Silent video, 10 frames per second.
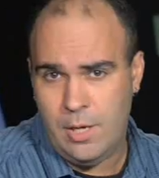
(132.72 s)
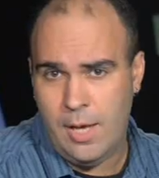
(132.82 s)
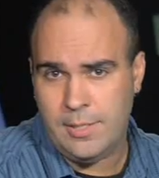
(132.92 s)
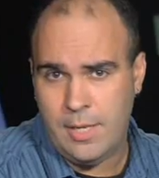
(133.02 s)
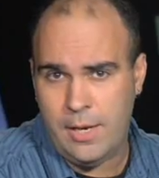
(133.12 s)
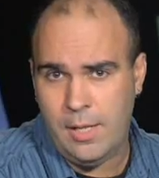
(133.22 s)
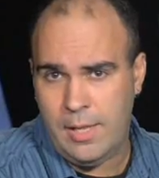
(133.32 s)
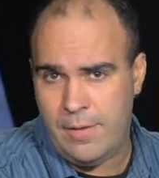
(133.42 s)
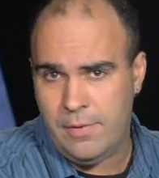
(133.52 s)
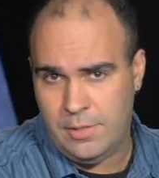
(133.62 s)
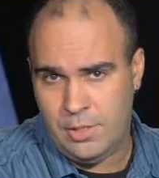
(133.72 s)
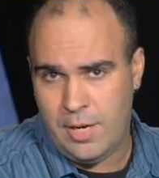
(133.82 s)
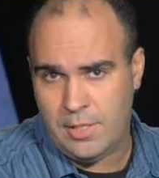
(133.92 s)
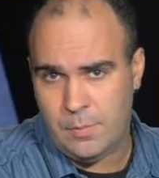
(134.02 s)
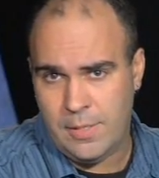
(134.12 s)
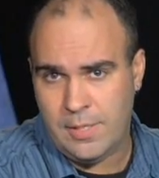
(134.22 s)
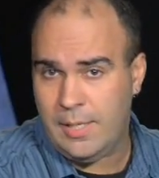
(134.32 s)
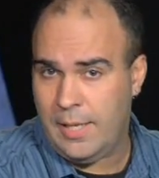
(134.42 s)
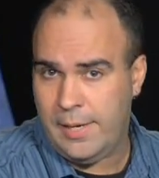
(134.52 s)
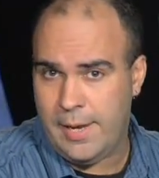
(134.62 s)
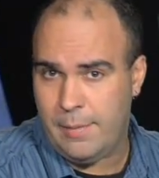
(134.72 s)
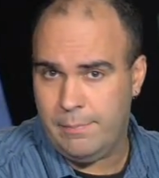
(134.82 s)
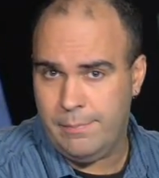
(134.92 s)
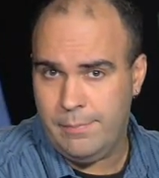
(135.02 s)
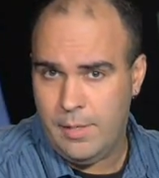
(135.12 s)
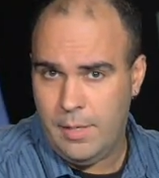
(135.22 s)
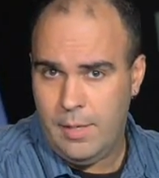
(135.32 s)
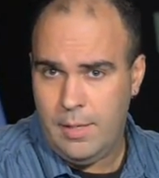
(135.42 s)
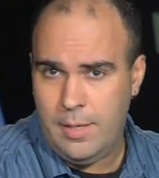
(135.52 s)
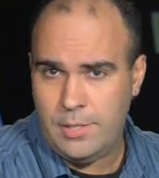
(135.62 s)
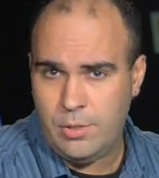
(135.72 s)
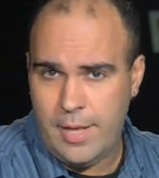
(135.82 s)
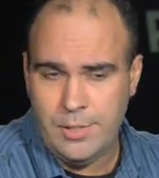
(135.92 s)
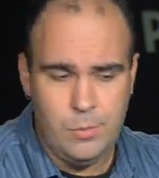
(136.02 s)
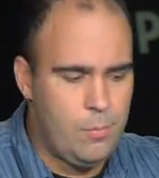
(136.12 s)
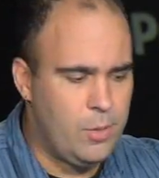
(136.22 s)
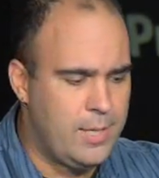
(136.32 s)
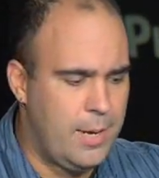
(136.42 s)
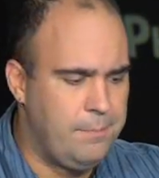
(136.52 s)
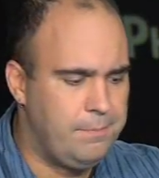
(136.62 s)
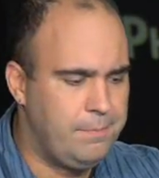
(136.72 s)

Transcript: toss on a levels adjustment to clean it up. Let's try this one more time.